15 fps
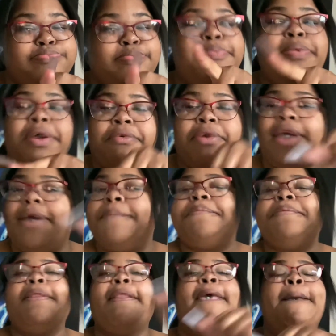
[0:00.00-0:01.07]
Period.
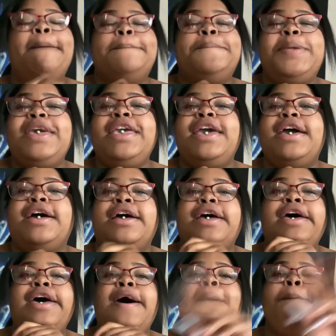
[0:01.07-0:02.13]
But yeah,
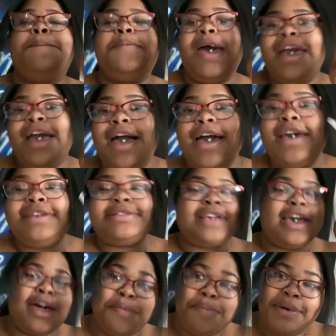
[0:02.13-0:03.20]
uh, bye guys.
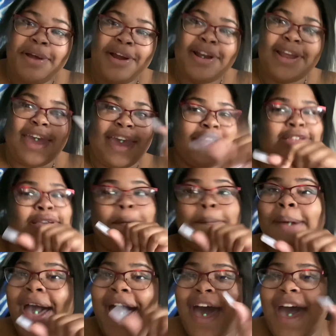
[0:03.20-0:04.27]
I gotta put her in the cage.
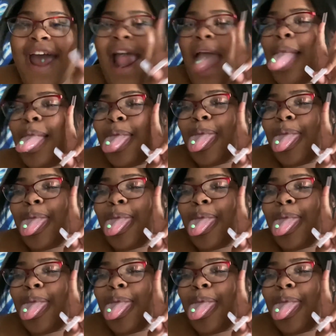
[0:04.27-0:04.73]
Bye.